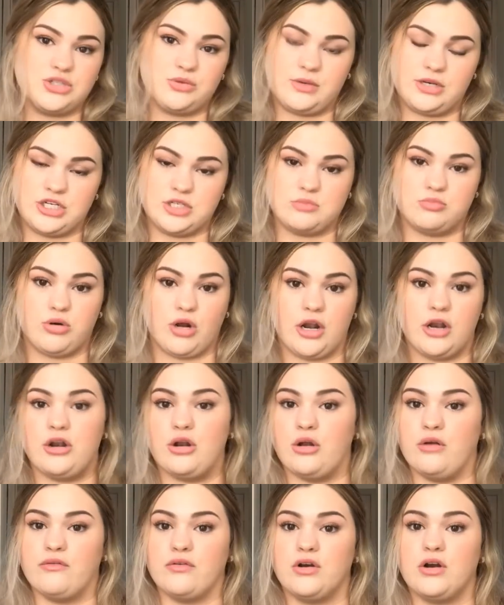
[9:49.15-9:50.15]
and we just brought it
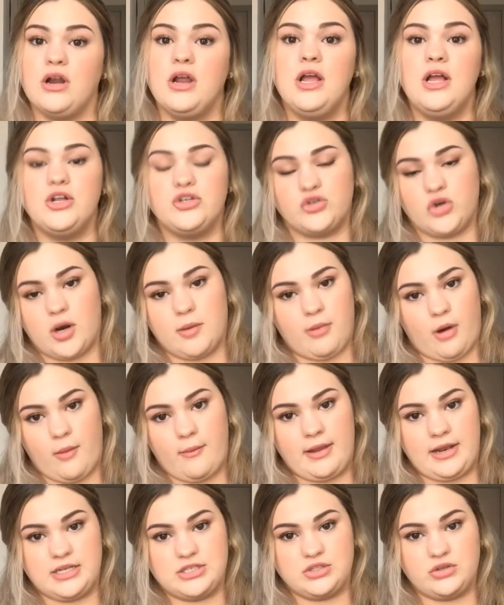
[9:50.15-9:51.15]
over to our
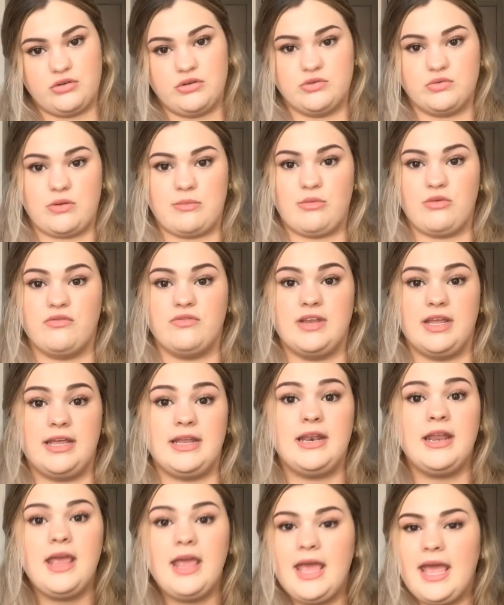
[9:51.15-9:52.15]
apartment as soon as we moved
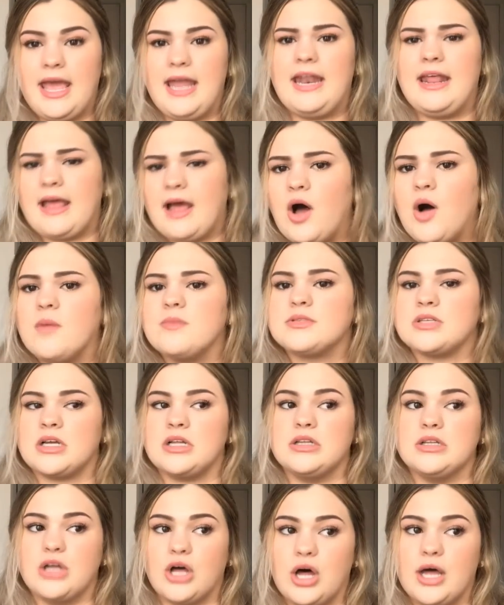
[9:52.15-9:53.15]
in, and it helped a
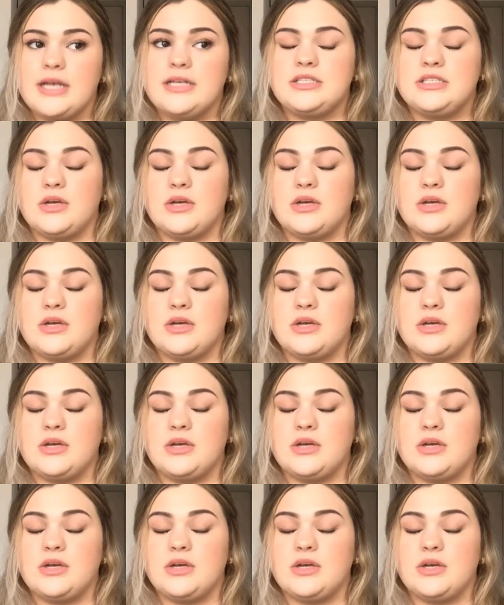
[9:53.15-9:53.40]
lot.